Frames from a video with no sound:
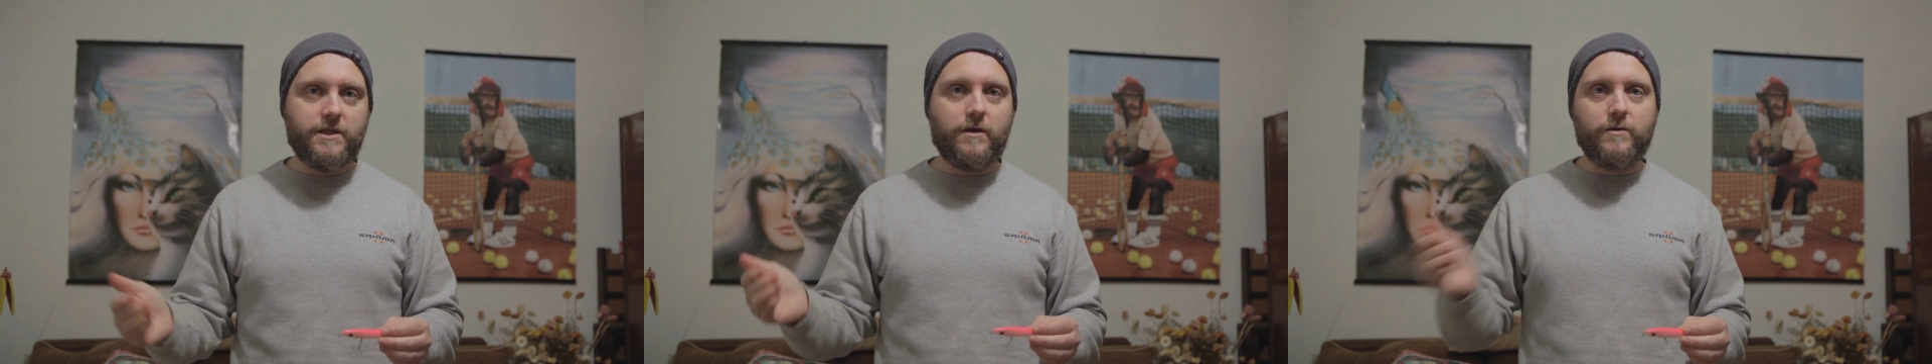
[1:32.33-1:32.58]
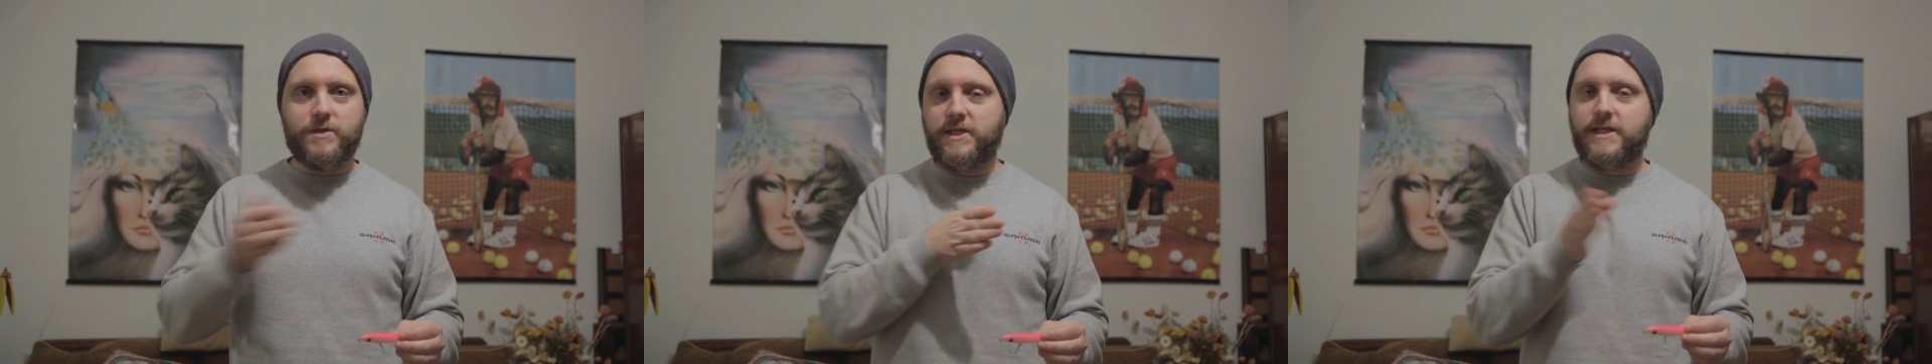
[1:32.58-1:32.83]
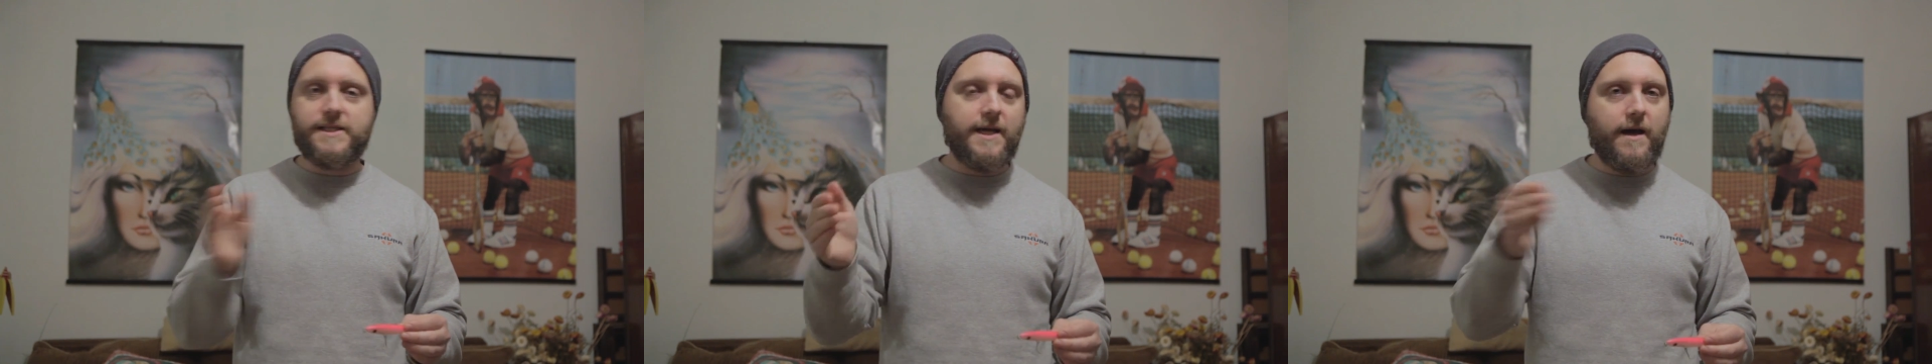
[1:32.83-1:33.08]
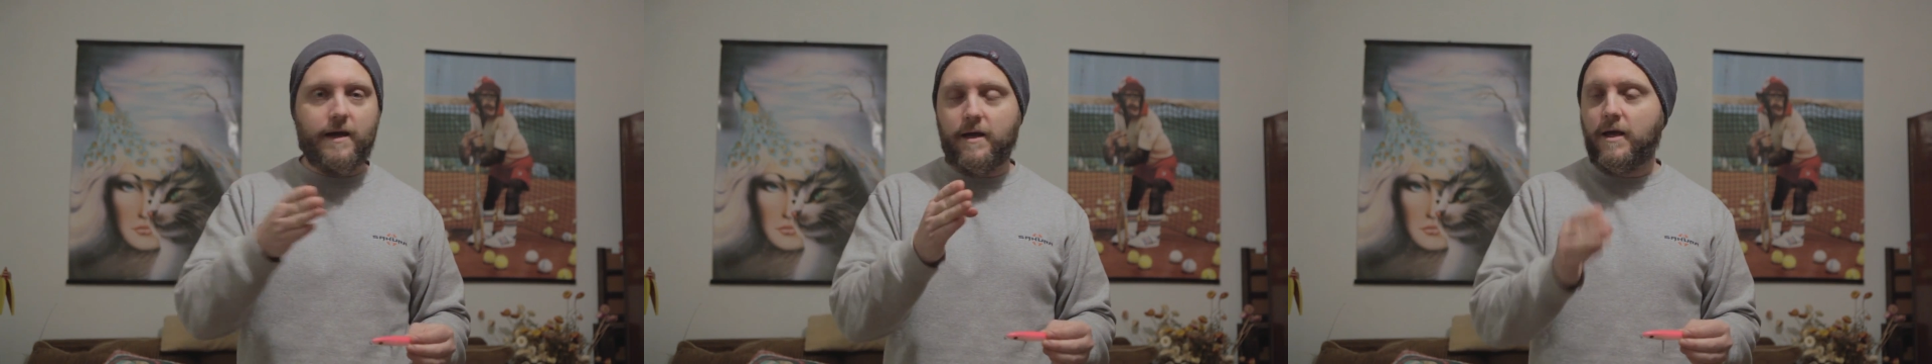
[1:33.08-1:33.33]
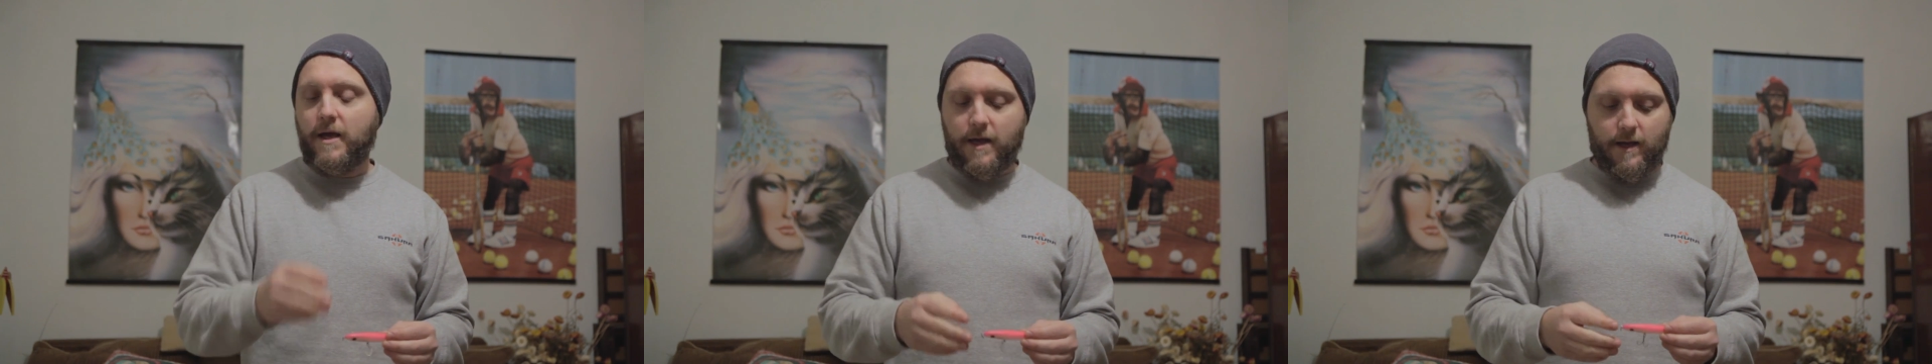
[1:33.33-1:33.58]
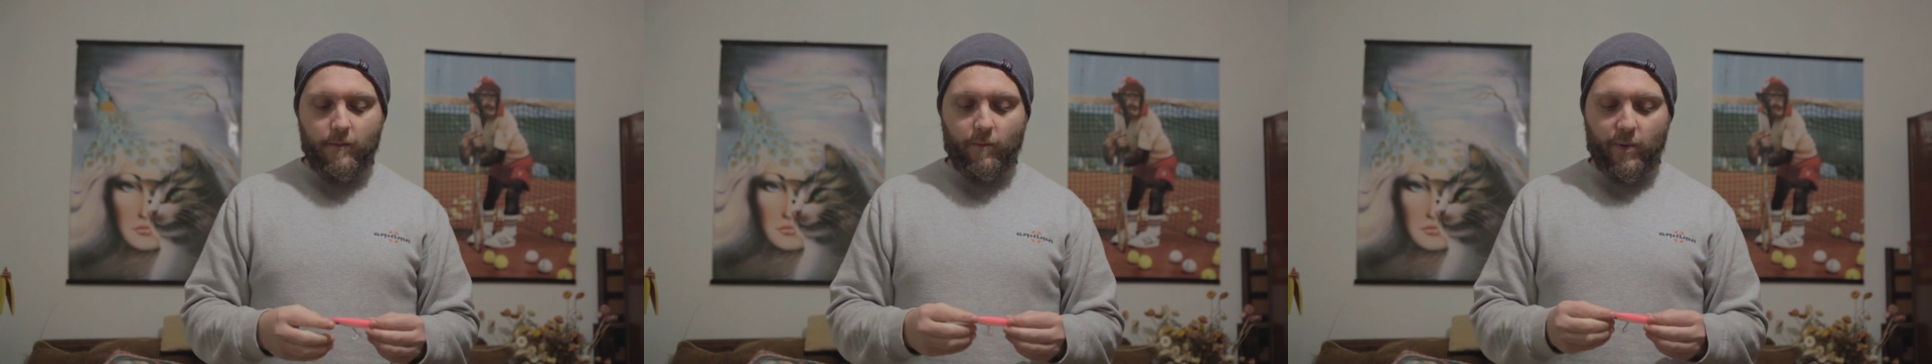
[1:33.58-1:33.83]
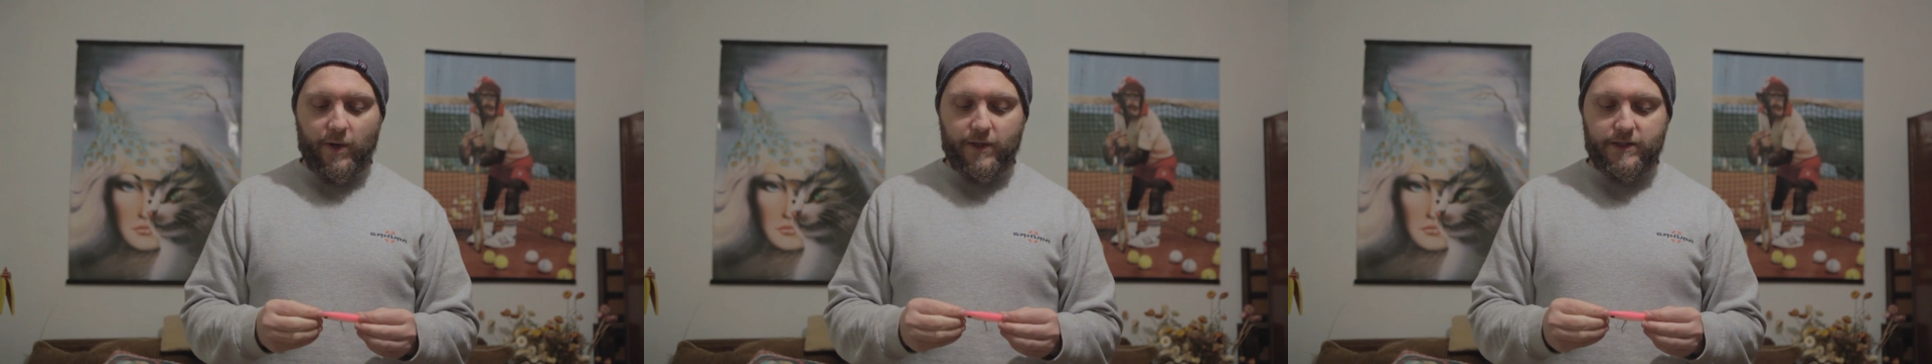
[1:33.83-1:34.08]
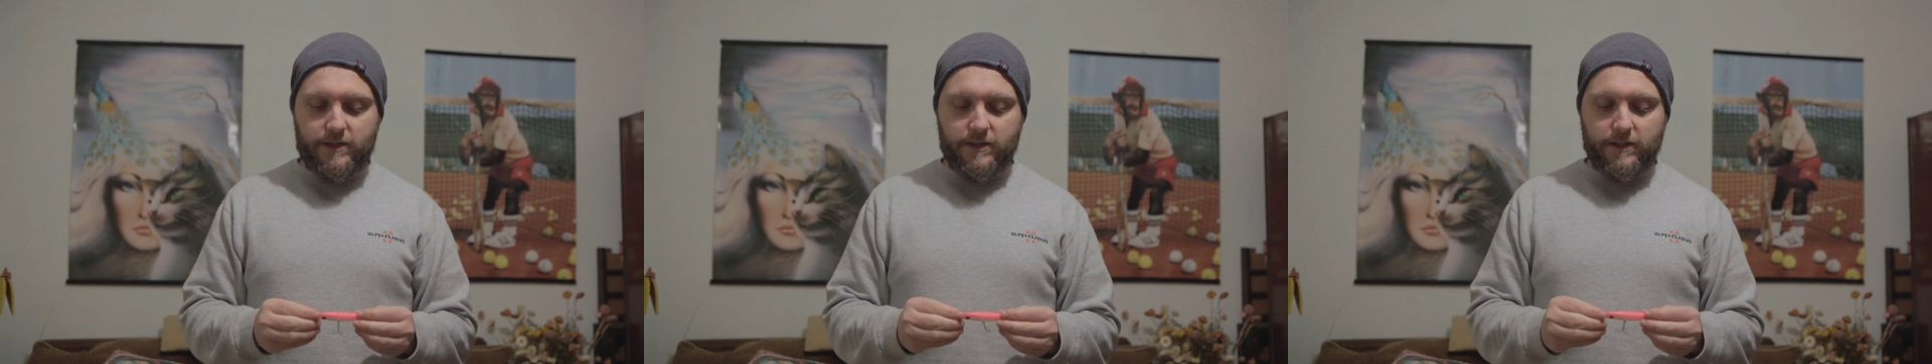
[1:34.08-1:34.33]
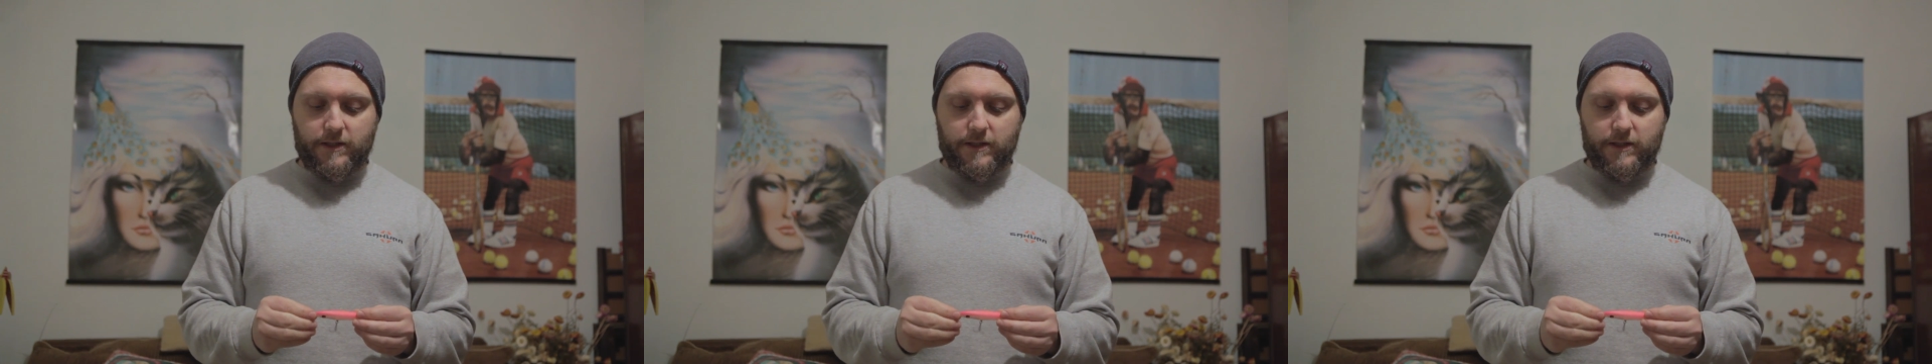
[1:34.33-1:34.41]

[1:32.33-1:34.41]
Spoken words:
it goes zigzag, but